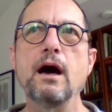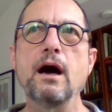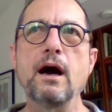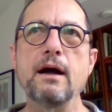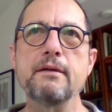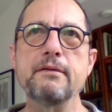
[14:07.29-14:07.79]

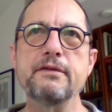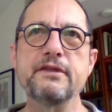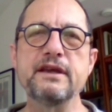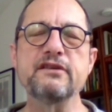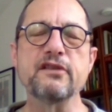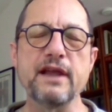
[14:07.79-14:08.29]
Uh,
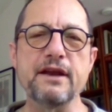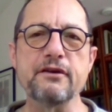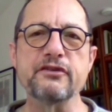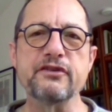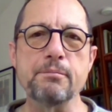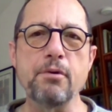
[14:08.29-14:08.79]
these
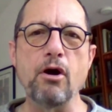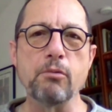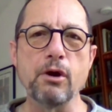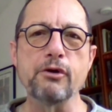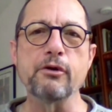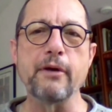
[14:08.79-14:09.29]
letters that Paul
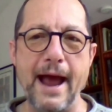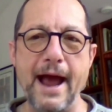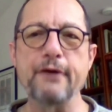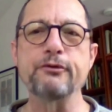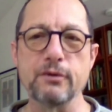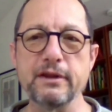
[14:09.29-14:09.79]
wrote are
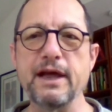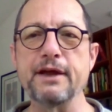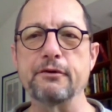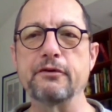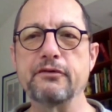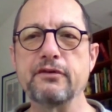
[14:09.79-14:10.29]
actual
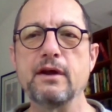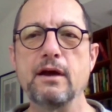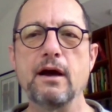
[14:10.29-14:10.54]
letters.